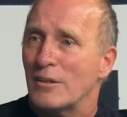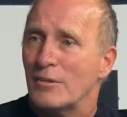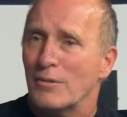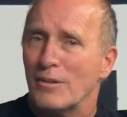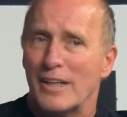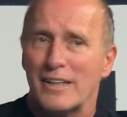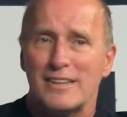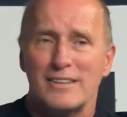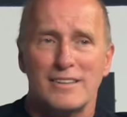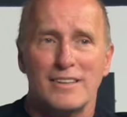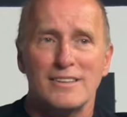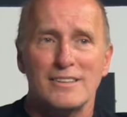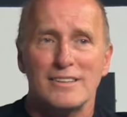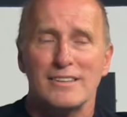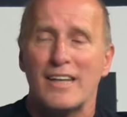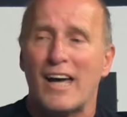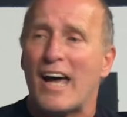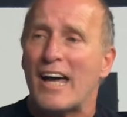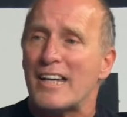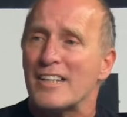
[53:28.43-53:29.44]
Like, this
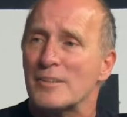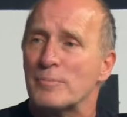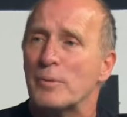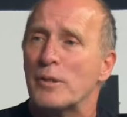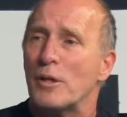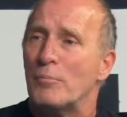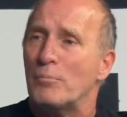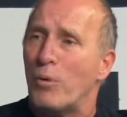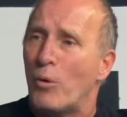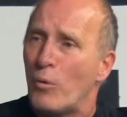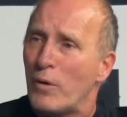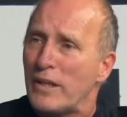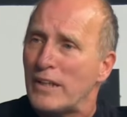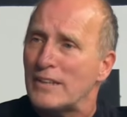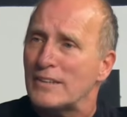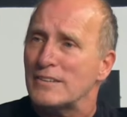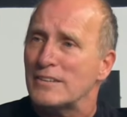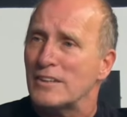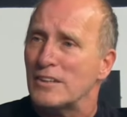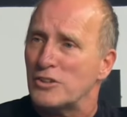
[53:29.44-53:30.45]
guy has been
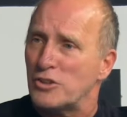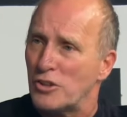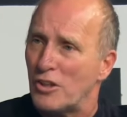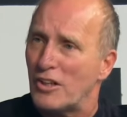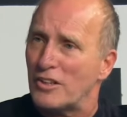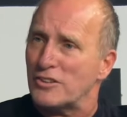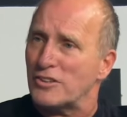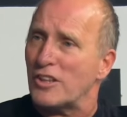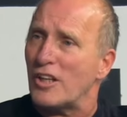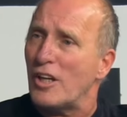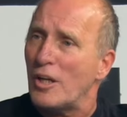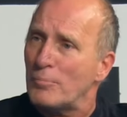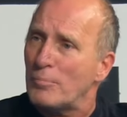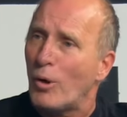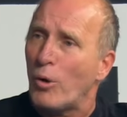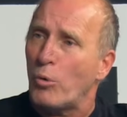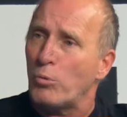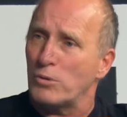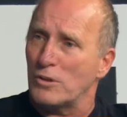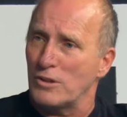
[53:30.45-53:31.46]
appointed to judge, to
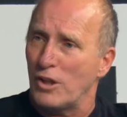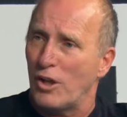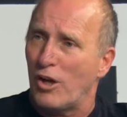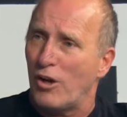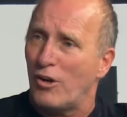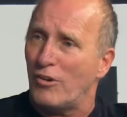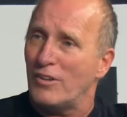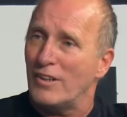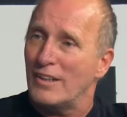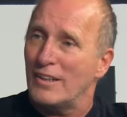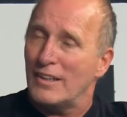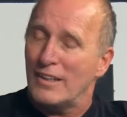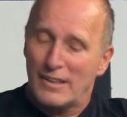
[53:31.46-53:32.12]
uphold the law.